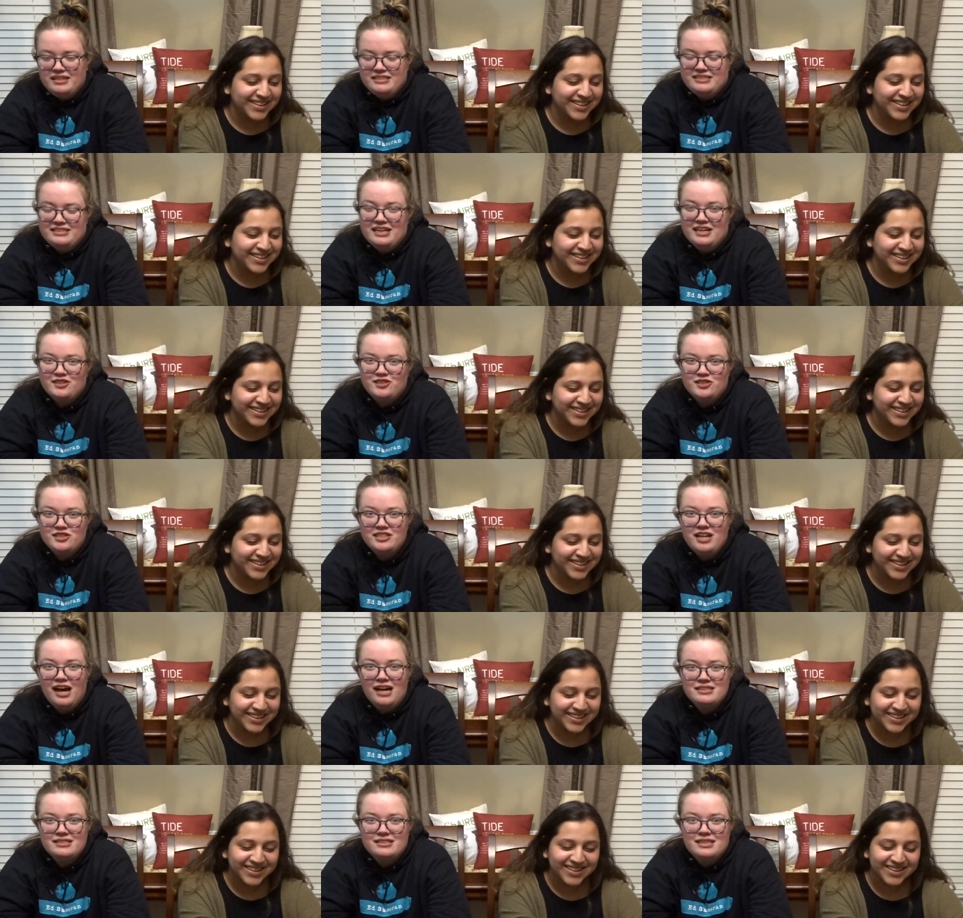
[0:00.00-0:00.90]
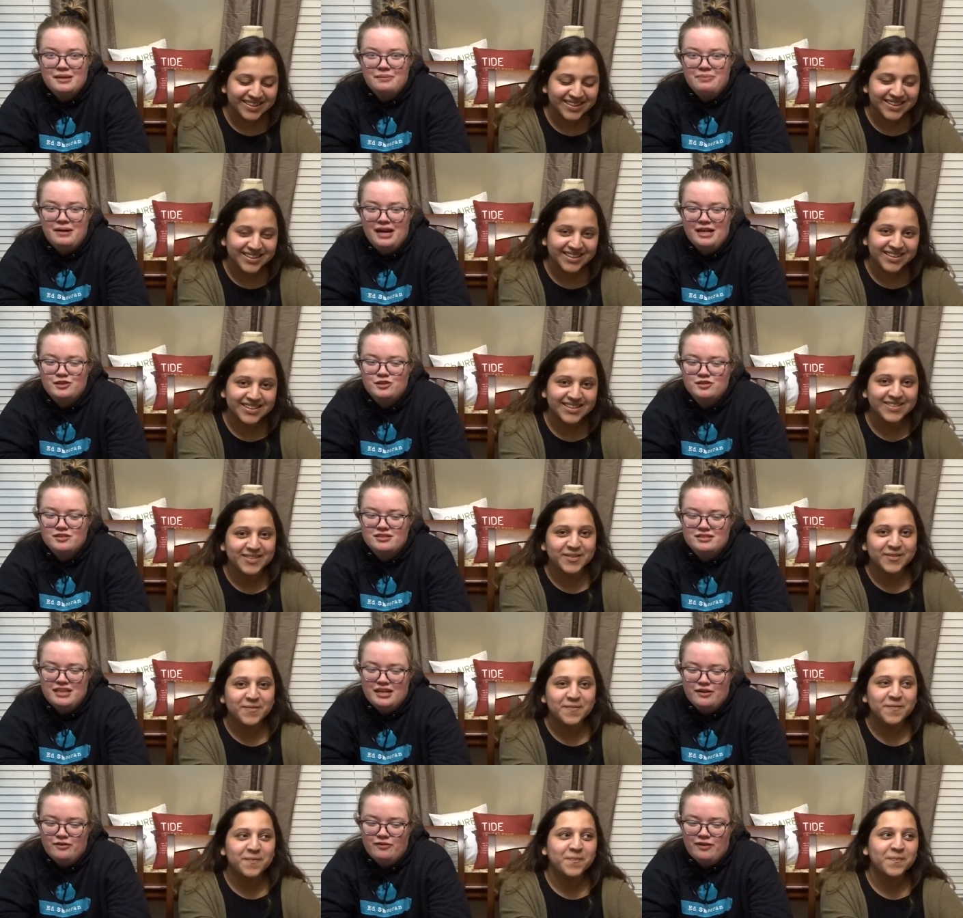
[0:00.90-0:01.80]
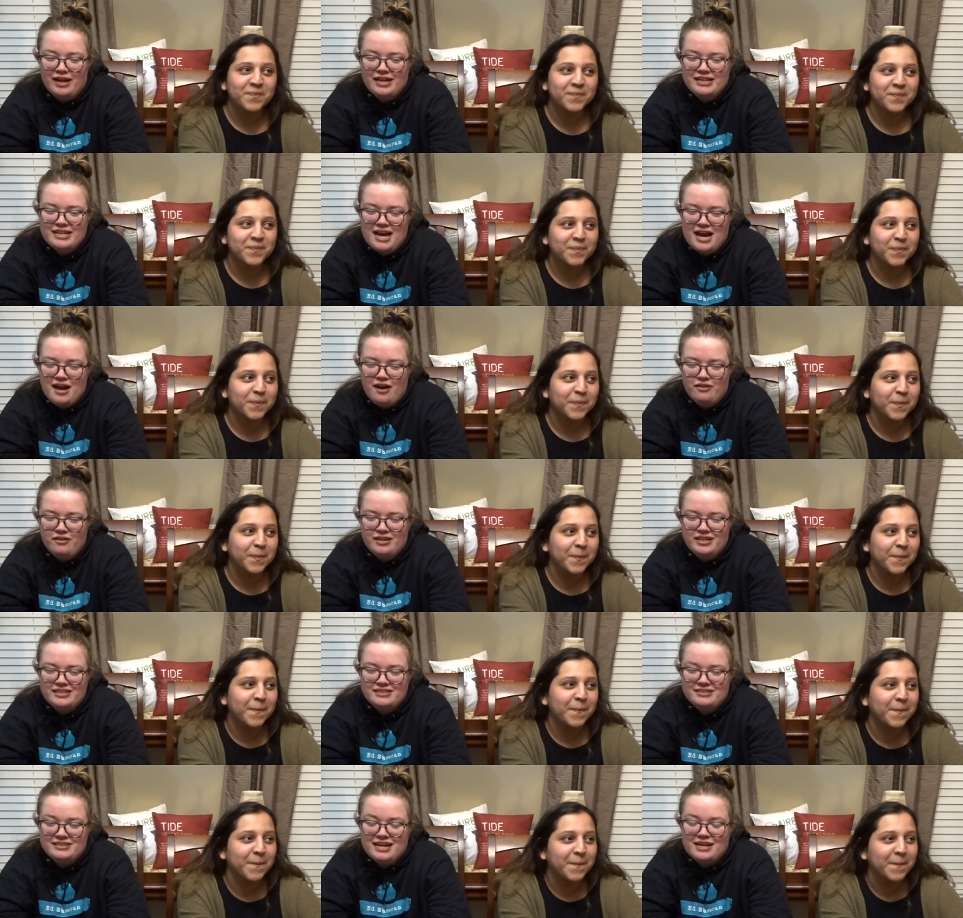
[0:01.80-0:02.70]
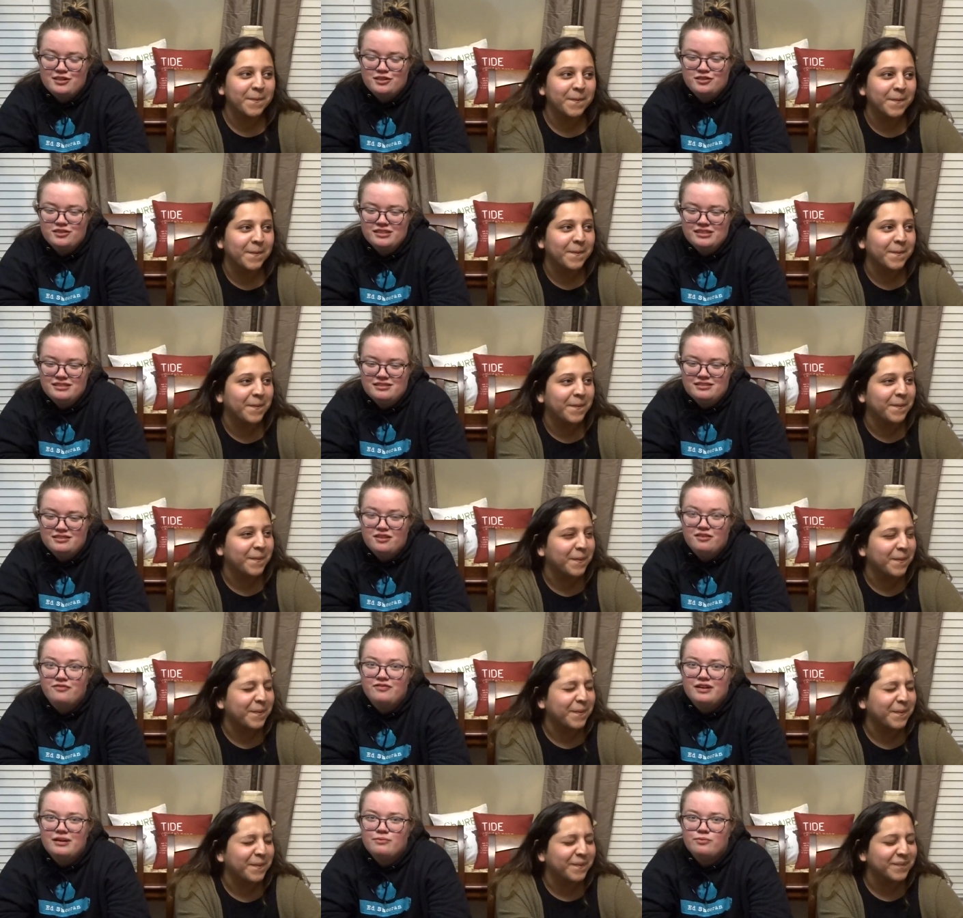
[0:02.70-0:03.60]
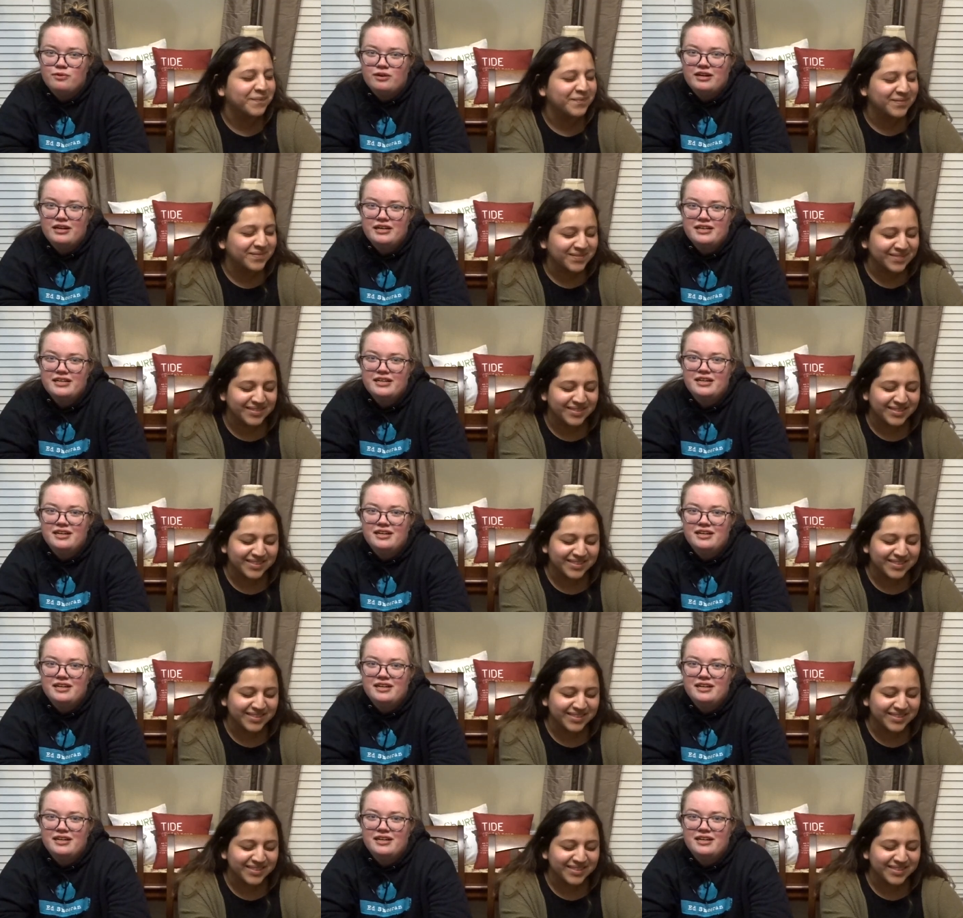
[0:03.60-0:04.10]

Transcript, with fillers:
Speaker 1: It's actually not St. Patrick's Day right now. It's actually still February.